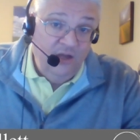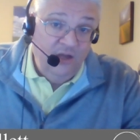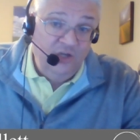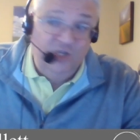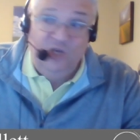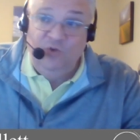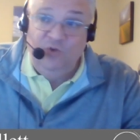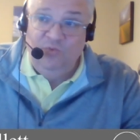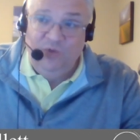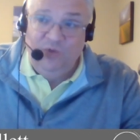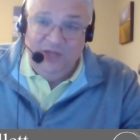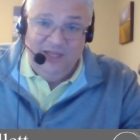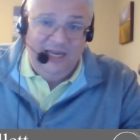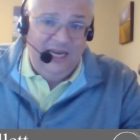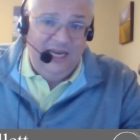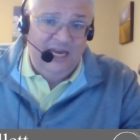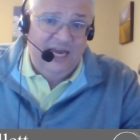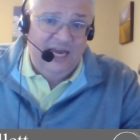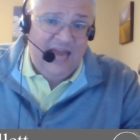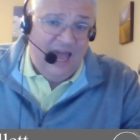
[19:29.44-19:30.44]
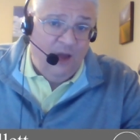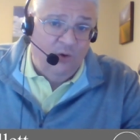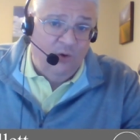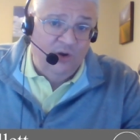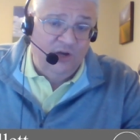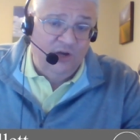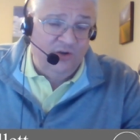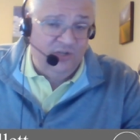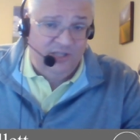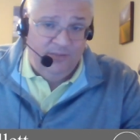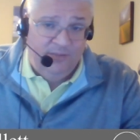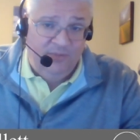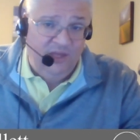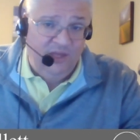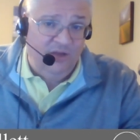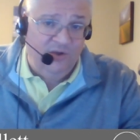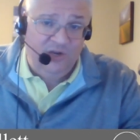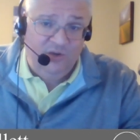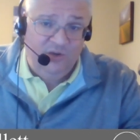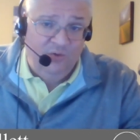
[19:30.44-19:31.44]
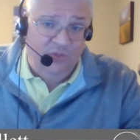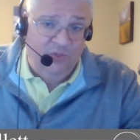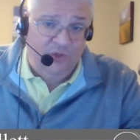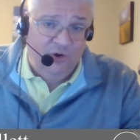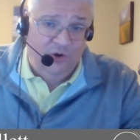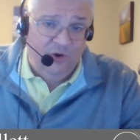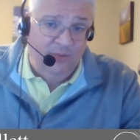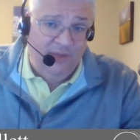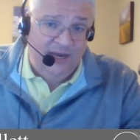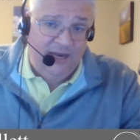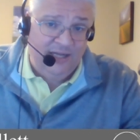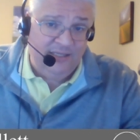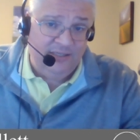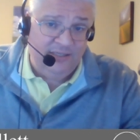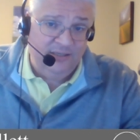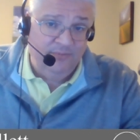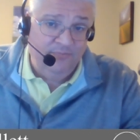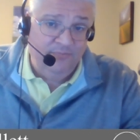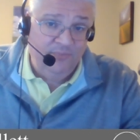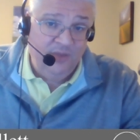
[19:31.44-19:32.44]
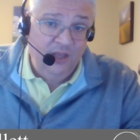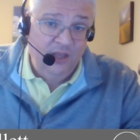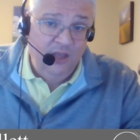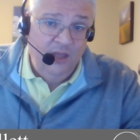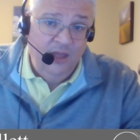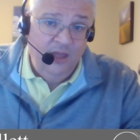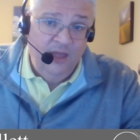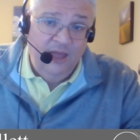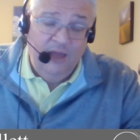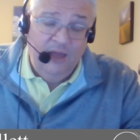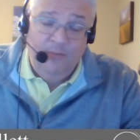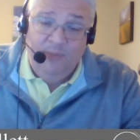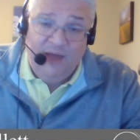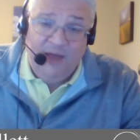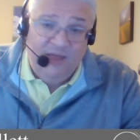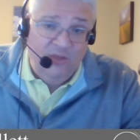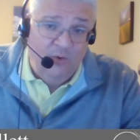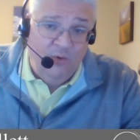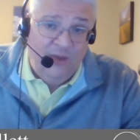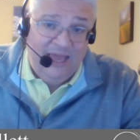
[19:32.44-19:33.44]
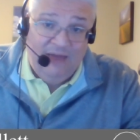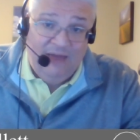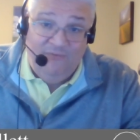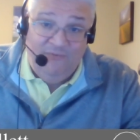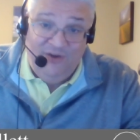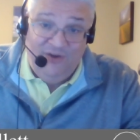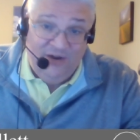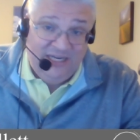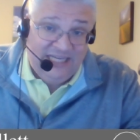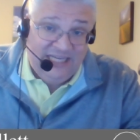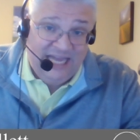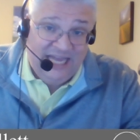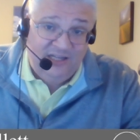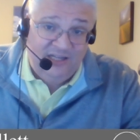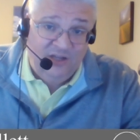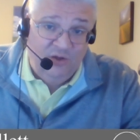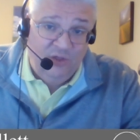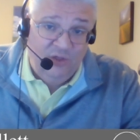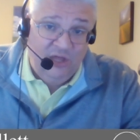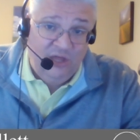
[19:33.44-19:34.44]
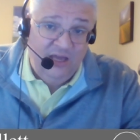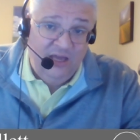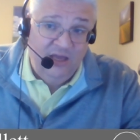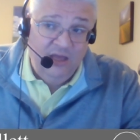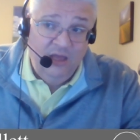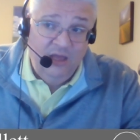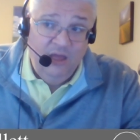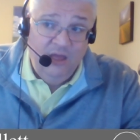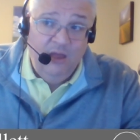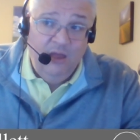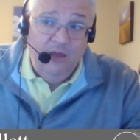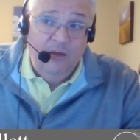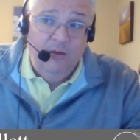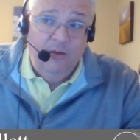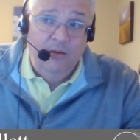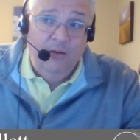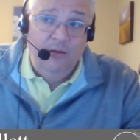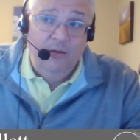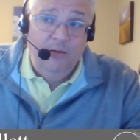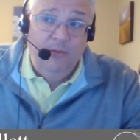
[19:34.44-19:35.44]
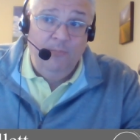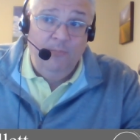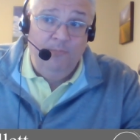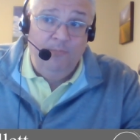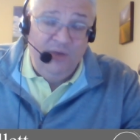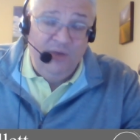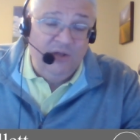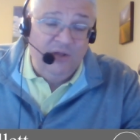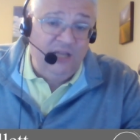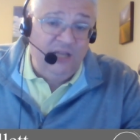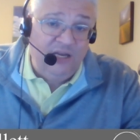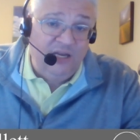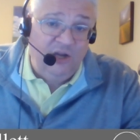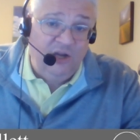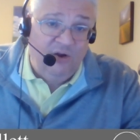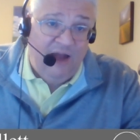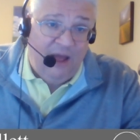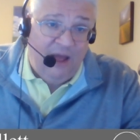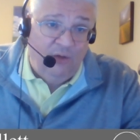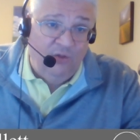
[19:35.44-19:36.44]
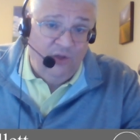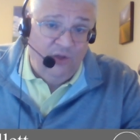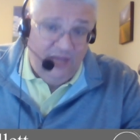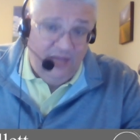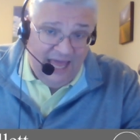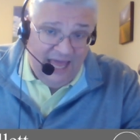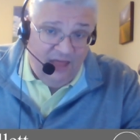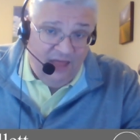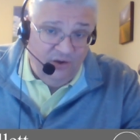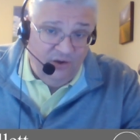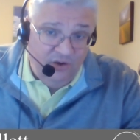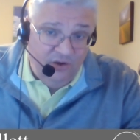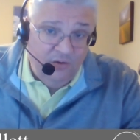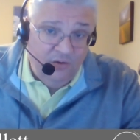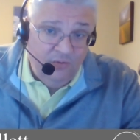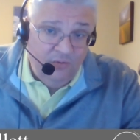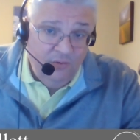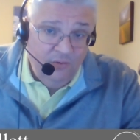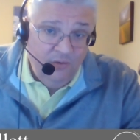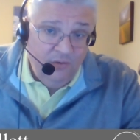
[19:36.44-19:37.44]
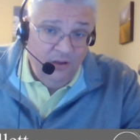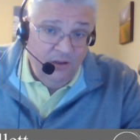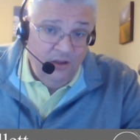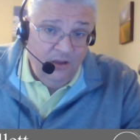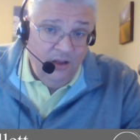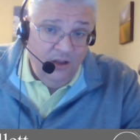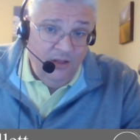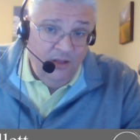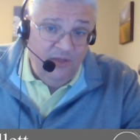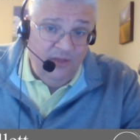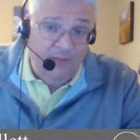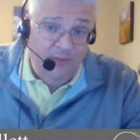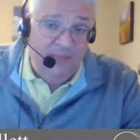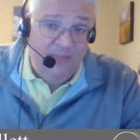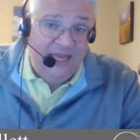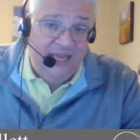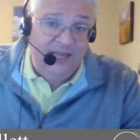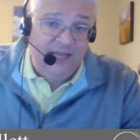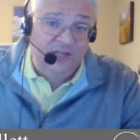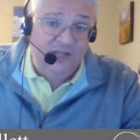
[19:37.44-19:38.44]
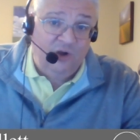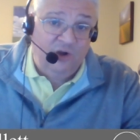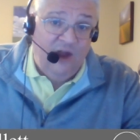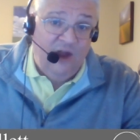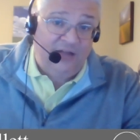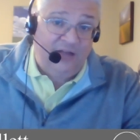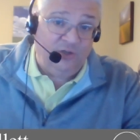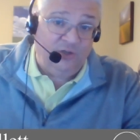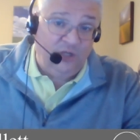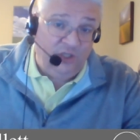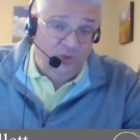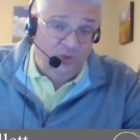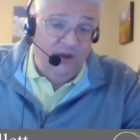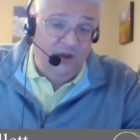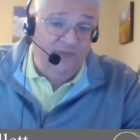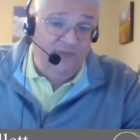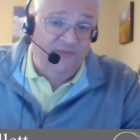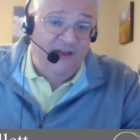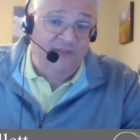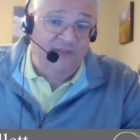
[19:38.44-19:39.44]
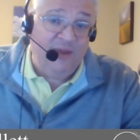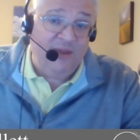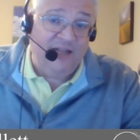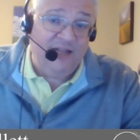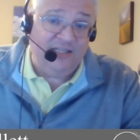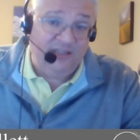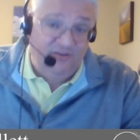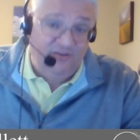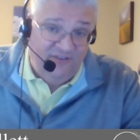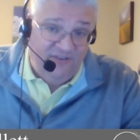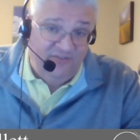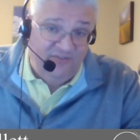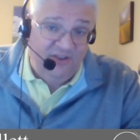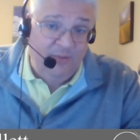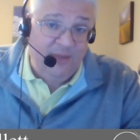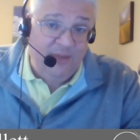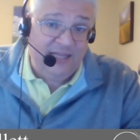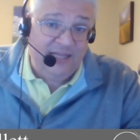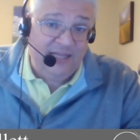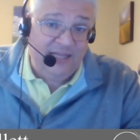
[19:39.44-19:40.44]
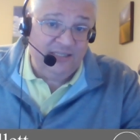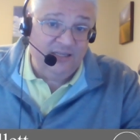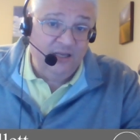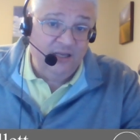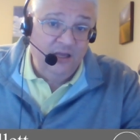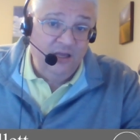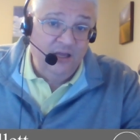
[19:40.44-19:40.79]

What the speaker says: Do you really need an hour to do something you can do in 30 minutes? And by the way, a very tactical thing, build into your Outlook calendar that meetings are actually 25 minutes and 50 minutes